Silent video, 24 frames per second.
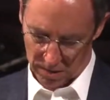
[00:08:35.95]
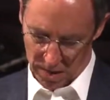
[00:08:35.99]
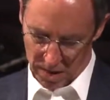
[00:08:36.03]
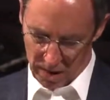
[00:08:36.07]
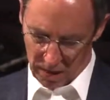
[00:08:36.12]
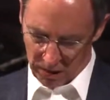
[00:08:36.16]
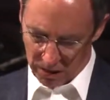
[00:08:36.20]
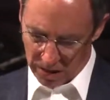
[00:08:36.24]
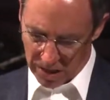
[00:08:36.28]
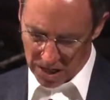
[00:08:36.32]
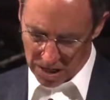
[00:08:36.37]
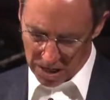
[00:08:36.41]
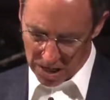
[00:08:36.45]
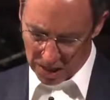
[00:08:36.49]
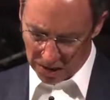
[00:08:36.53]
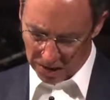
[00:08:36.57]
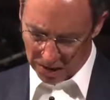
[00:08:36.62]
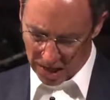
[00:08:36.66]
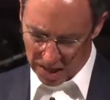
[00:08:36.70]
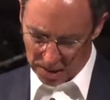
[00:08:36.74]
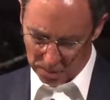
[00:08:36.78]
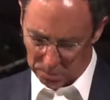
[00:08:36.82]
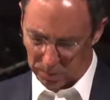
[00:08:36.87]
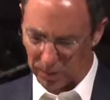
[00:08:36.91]
Say things
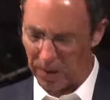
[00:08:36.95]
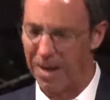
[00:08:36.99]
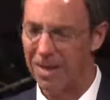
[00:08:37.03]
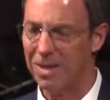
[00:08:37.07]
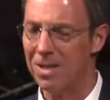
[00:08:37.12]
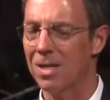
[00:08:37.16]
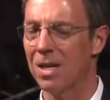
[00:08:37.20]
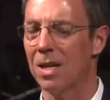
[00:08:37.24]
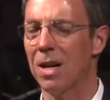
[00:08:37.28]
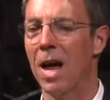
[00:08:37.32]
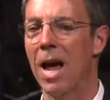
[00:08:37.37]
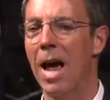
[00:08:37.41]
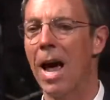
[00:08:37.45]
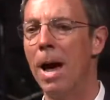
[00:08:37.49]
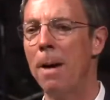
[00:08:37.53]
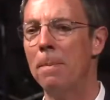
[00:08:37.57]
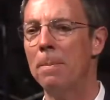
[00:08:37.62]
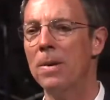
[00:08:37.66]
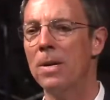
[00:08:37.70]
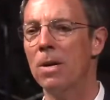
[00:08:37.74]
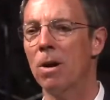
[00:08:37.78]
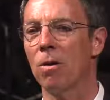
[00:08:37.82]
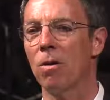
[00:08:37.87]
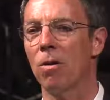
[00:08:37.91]
like, Blessed,
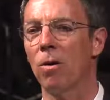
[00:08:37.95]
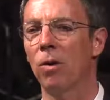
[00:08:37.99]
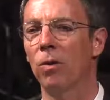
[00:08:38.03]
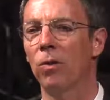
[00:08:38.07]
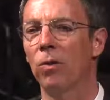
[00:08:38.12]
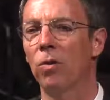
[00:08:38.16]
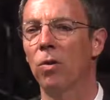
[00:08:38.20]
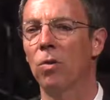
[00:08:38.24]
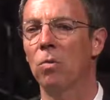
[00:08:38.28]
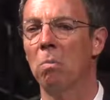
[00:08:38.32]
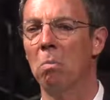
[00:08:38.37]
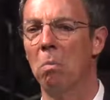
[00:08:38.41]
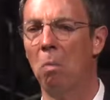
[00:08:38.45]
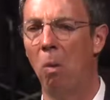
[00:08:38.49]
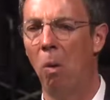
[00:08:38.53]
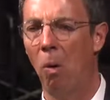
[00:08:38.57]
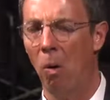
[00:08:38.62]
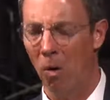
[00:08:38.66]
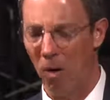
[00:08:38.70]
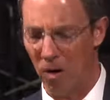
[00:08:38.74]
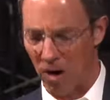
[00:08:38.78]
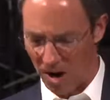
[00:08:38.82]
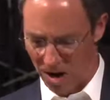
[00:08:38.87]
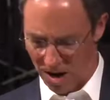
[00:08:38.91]
happy are those who
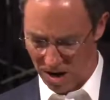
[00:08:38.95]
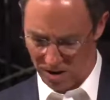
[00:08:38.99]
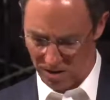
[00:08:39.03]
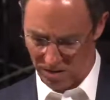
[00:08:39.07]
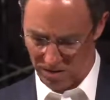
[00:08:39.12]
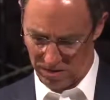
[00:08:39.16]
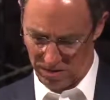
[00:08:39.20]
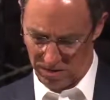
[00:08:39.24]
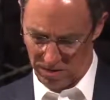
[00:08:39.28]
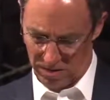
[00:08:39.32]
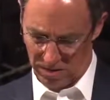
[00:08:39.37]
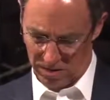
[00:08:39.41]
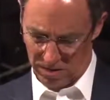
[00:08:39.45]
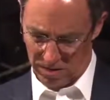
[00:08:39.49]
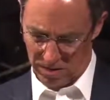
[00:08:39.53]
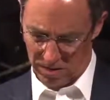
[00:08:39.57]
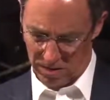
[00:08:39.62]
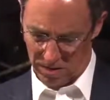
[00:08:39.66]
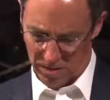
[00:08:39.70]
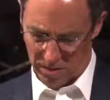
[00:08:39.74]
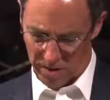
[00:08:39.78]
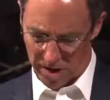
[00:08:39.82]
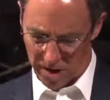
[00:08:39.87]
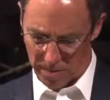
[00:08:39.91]
mourn.
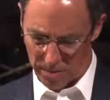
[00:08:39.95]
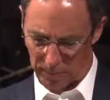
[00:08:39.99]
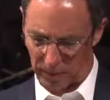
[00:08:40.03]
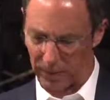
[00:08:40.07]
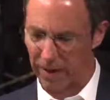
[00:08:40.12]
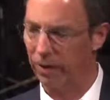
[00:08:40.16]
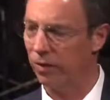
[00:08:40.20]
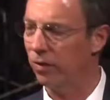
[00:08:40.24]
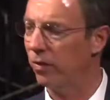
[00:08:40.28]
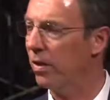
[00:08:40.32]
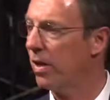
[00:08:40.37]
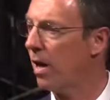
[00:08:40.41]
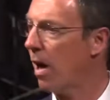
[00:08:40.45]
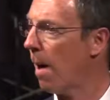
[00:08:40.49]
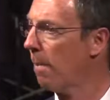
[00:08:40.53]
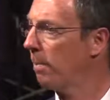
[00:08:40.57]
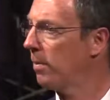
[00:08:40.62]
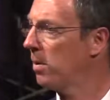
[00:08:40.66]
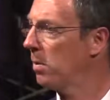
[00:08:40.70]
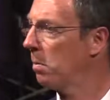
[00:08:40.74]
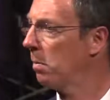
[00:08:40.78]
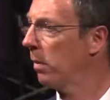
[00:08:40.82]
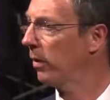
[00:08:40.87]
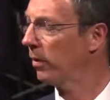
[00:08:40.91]
Why not bless the
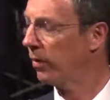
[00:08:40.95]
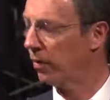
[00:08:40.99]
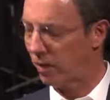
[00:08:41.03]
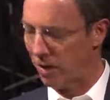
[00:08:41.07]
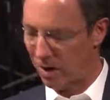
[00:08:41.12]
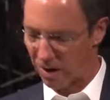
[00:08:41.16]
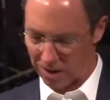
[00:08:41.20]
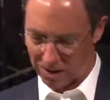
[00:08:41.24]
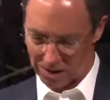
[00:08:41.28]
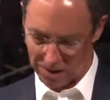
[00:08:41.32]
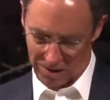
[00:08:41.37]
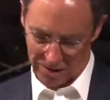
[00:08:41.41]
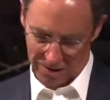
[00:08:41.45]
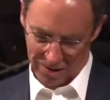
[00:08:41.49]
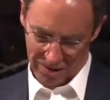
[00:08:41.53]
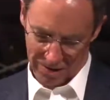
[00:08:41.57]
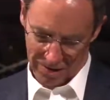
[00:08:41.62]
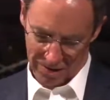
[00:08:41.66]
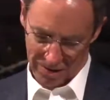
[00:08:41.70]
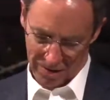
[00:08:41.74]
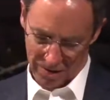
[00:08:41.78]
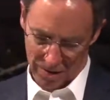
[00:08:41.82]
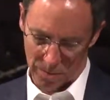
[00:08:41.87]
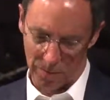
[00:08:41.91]
optimistic,
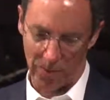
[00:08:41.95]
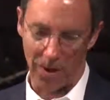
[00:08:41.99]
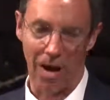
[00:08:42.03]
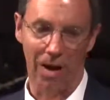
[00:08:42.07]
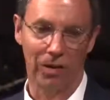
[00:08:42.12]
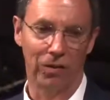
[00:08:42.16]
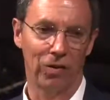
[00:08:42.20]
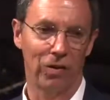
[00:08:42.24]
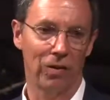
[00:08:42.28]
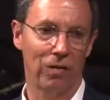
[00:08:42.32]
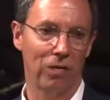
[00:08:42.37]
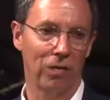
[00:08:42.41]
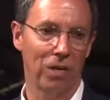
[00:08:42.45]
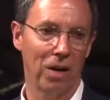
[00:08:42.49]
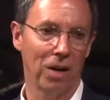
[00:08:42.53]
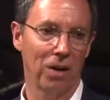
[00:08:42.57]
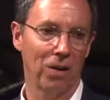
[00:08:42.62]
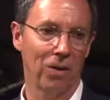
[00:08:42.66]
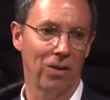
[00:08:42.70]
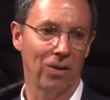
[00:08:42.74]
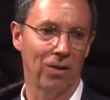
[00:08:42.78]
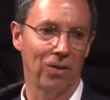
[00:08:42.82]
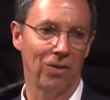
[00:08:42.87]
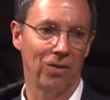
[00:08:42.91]
the positive
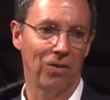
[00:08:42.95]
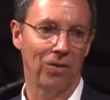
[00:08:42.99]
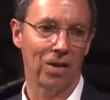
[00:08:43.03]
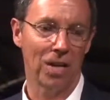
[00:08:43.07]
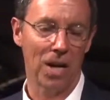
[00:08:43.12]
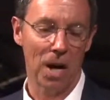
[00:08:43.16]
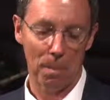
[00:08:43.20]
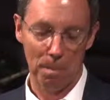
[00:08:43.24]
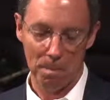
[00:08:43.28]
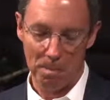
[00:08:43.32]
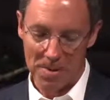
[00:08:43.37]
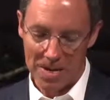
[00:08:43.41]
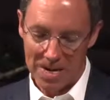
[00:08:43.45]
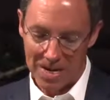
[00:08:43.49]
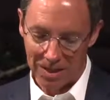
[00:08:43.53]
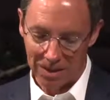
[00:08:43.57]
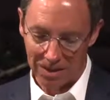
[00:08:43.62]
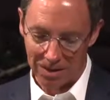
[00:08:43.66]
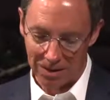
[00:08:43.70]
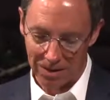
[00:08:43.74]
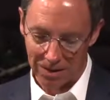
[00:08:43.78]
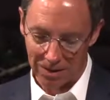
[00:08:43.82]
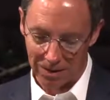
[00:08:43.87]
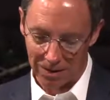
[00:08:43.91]
thinkers, the
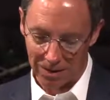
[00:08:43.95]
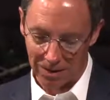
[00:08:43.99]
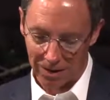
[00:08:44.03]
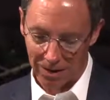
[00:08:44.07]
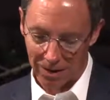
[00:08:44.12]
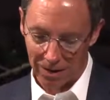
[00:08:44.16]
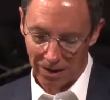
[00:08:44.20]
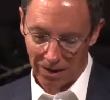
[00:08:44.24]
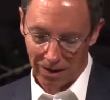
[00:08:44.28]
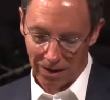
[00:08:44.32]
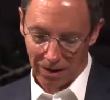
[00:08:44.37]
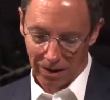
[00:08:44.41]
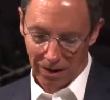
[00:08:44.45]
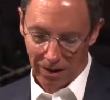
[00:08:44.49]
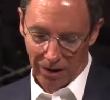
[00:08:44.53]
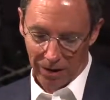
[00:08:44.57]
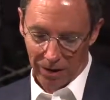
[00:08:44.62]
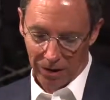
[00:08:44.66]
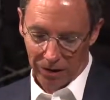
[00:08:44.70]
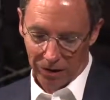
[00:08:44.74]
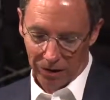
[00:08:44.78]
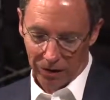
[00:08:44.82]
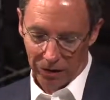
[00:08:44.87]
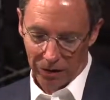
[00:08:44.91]
upbeat?
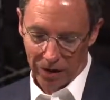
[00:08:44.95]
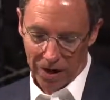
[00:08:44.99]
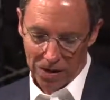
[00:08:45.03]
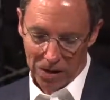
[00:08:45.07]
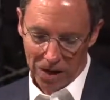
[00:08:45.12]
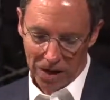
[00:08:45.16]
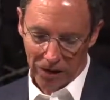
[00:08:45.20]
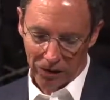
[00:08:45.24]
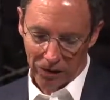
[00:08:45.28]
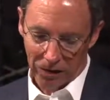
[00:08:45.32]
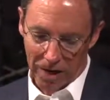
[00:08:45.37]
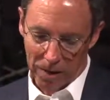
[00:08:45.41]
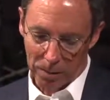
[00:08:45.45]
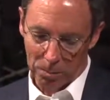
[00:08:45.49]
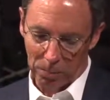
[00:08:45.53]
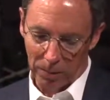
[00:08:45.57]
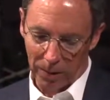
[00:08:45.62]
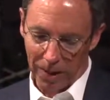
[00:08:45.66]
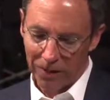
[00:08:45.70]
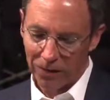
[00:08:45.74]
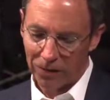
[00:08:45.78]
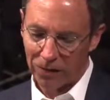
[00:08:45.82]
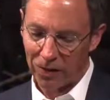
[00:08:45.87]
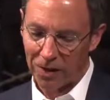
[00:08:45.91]
say things like,
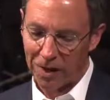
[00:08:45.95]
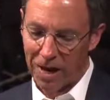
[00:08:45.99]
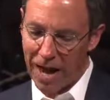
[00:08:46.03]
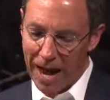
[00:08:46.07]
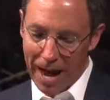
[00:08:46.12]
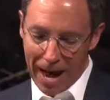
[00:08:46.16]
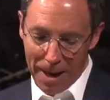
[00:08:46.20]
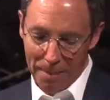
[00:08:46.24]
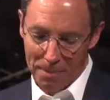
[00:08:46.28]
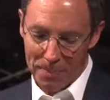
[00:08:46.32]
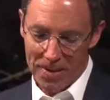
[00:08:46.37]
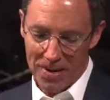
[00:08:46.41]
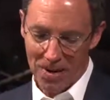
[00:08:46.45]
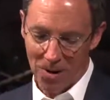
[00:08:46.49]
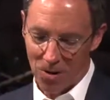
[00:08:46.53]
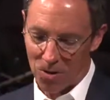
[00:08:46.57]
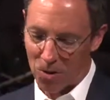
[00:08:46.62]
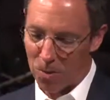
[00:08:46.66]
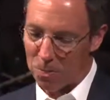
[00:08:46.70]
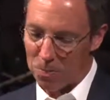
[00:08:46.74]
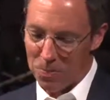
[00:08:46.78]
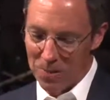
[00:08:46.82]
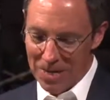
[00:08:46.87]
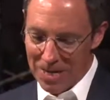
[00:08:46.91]
Blessed, happy are the
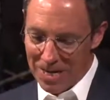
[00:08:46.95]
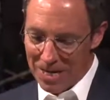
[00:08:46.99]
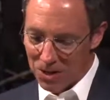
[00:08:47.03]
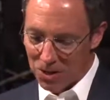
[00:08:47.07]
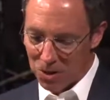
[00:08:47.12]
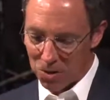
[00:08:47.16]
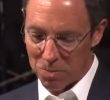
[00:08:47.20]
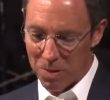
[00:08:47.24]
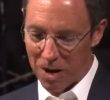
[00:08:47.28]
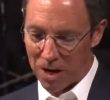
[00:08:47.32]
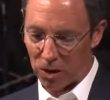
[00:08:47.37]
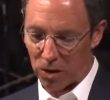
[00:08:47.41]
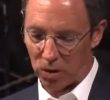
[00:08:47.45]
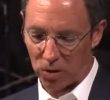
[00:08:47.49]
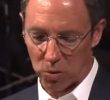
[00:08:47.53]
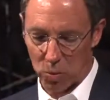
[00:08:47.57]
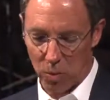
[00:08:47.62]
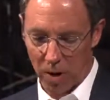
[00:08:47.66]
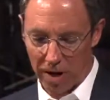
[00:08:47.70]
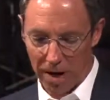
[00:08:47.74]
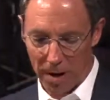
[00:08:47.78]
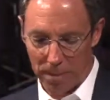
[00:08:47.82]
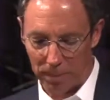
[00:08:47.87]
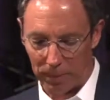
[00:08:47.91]
peacemakers.
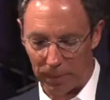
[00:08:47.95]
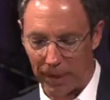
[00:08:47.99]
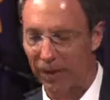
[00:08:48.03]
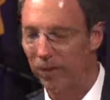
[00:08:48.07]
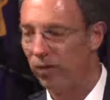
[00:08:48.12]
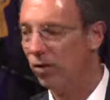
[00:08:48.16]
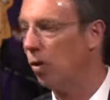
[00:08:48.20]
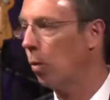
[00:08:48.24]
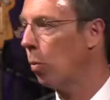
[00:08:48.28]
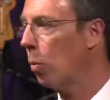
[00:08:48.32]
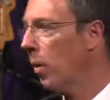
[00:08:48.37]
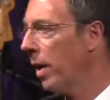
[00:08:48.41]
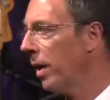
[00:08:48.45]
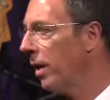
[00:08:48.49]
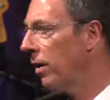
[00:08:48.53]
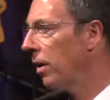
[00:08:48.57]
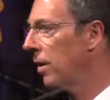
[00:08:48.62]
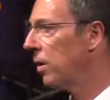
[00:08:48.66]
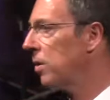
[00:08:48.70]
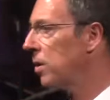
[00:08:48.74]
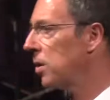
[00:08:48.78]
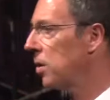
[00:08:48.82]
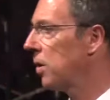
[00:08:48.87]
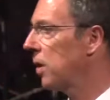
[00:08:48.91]
Why not bless the
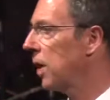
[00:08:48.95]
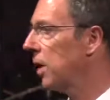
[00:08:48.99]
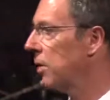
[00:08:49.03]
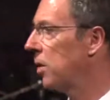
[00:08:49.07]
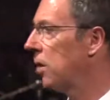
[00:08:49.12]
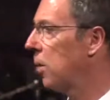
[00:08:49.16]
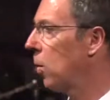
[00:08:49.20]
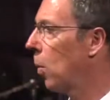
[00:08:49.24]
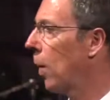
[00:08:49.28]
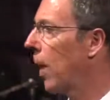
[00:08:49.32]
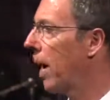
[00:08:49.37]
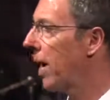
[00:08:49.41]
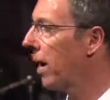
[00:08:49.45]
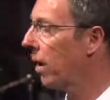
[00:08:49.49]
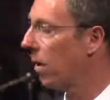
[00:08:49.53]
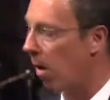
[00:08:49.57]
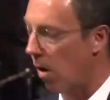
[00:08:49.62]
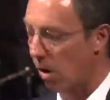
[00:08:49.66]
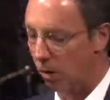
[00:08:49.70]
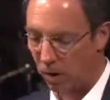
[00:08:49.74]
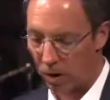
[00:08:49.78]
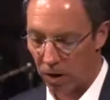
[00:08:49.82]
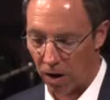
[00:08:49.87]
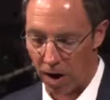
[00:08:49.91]
winners who get their way at
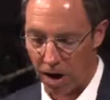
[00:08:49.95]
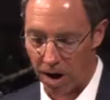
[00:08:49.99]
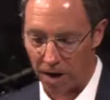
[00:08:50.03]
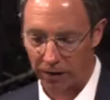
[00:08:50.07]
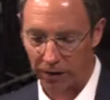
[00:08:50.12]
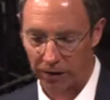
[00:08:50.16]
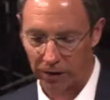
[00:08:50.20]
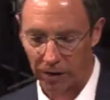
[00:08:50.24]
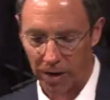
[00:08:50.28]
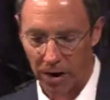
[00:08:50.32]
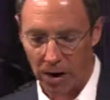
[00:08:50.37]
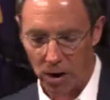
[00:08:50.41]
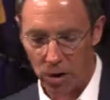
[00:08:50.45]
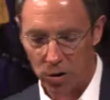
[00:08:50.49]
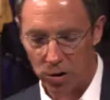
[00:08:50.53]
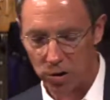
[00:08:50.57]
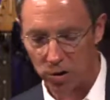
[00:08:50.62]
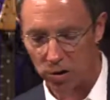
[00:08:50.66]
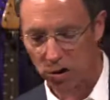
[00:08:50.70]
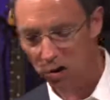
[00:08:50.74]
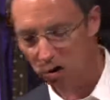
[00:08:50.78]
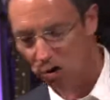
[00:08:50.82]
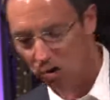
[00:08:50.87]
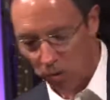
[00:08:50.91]
all costs, who
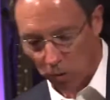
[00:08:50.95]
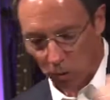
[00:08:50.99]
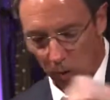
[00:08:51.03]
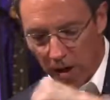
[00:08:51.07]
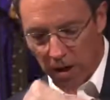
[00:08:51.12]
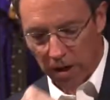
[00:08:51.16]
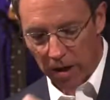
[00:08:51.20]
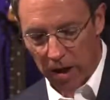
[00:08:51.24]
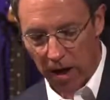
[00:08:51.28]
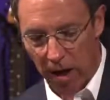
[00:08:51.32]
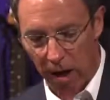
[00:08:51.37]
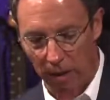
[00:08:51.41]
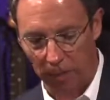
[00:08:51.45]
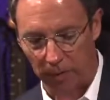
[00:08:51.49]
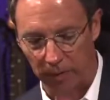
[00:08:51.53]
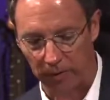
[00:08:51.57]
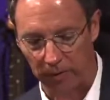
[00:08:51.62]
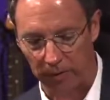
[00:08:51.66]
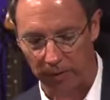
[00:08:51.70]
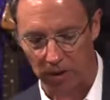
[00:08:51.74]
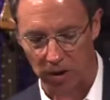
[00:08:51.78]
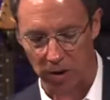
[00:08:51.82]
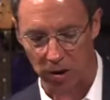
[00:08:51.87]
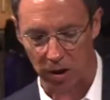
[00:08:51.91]
destroy the
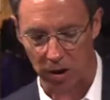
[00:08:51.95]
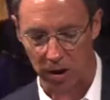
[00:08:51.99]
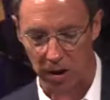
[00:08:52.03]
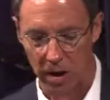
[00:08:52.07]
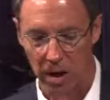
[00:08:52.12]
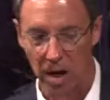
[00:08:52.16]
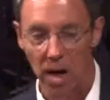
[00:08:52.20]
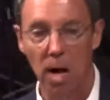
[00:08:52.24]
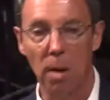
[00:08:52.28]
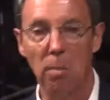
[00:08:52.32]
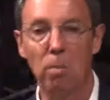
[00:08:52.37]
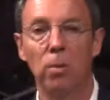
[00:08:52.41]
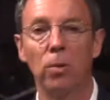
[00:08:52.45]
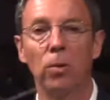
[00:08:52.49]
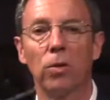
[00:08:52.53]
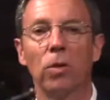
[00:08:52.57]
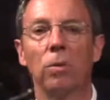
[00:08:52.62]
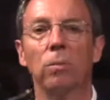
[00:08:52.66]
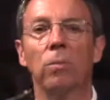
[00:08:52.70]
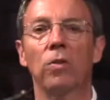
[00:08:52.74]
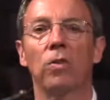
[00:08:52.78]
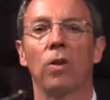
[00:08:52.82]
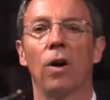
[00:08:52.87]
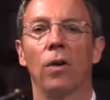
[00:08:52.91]
opposition and put
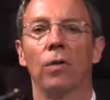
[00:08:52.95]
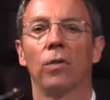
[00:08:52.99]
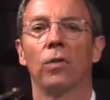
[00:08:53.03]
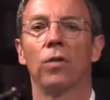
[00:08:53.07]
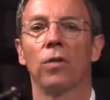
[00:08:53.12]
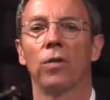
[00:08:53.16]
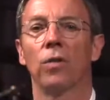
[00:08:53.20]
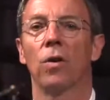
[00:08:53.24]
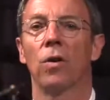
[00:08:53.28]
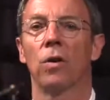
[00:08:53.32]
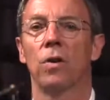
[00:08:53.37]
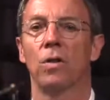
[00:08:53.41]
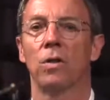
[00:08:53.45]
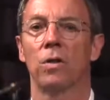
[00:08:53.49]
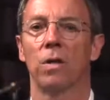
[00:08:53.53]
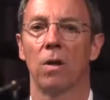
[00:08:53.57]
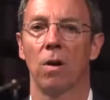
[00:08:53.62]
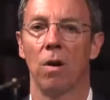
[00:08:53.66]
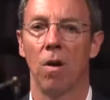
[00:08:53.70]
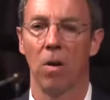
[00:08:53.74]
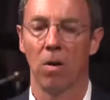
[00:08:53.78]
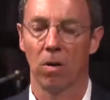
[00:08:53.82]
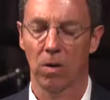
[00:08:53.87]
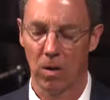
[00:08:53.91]
themselves first at
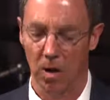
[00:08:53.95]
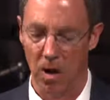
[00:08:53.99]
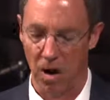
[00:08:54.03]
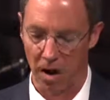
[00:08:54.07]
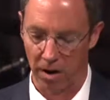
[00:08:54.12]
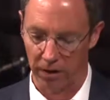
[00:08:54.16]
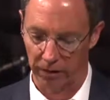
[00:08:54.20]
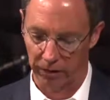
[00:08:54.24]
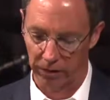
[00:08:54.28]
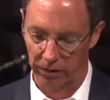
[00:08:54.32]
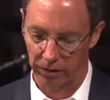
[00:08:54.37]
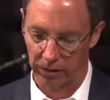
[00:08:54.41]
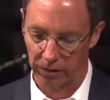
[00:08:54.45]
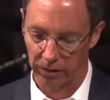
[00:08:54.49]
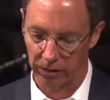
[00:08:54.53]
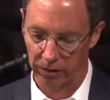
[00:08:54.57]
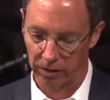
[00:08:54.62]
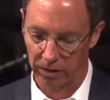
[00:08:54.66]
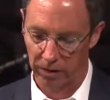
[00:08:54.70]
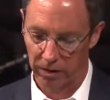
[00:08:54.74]
all costs?